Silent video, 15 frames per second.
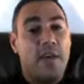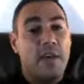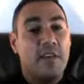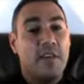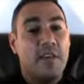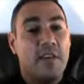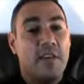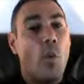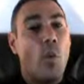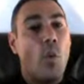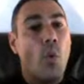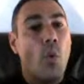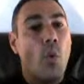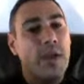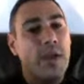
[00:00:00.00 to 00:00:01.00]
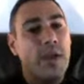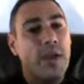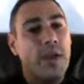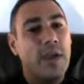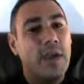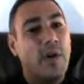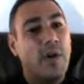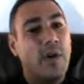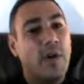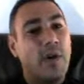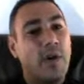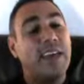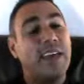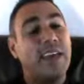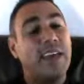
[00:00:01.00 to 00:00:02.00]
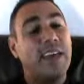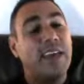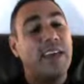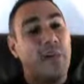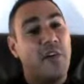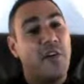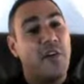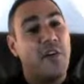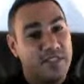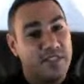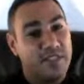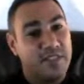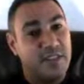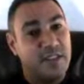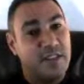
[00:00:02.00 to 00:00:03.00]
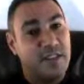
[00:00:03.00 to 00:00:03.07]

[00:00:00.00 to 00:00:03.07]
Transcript: So what we're doing here is we're actually giving first.